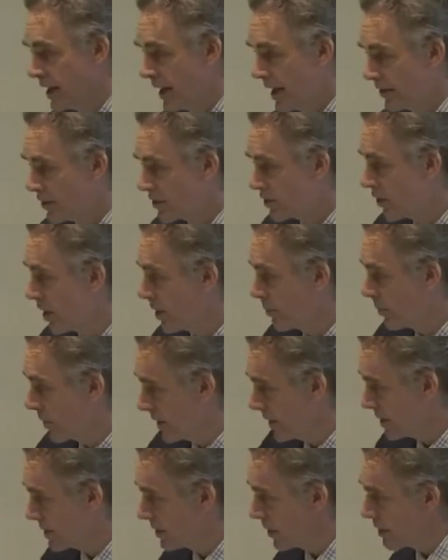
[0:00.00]
and the stock
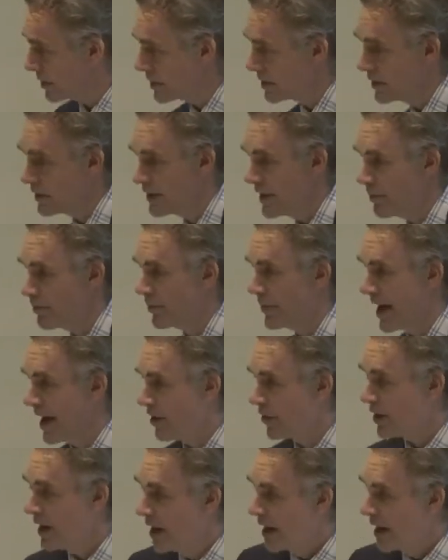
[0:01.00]
price starts to tip down,